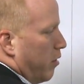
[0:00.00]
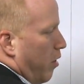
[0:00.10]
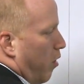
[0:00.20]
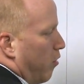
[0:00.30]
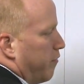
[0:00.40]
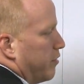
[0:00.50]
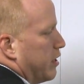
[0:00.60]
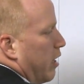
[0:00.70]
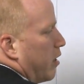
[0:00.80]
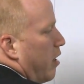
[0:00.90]
All of their
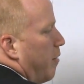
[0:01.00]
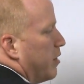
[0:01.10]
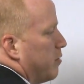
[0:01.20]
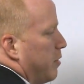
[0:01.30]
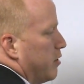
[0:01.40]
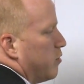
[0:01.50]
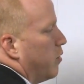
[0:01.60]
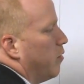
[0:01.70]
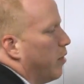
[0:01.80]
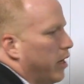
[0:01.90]
telecom expense
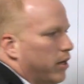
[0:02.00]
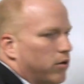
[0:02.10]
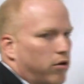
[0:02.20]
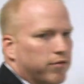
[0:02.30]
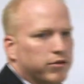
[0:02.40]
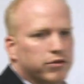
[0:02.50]
went away, all of their